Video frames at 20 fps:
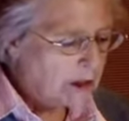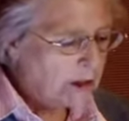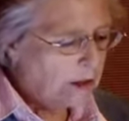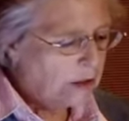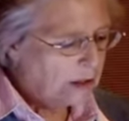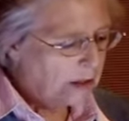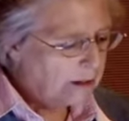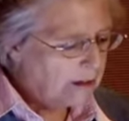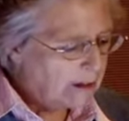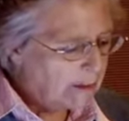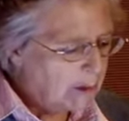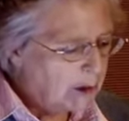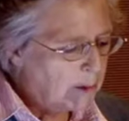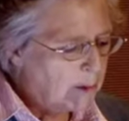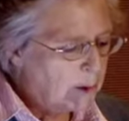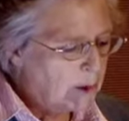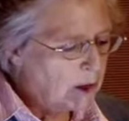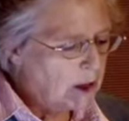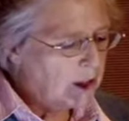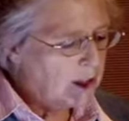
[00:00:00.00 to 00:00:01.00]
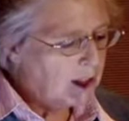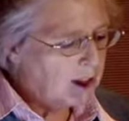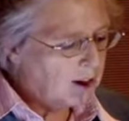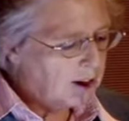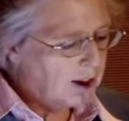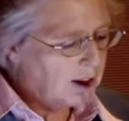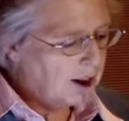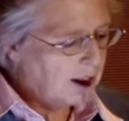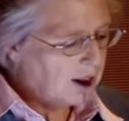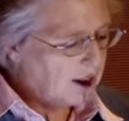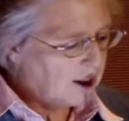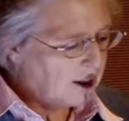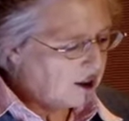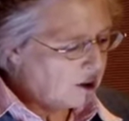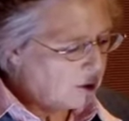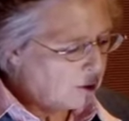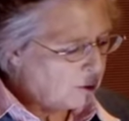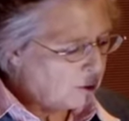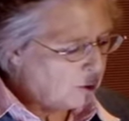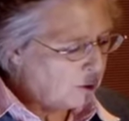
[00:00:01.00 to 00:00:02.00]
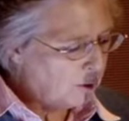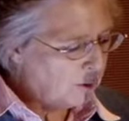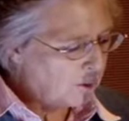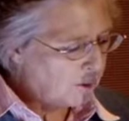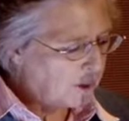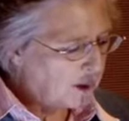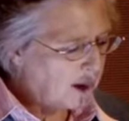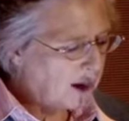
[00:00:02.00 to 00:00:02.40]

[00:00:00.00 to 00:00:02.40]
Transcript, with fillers: unacceptable in eighteen eighty-two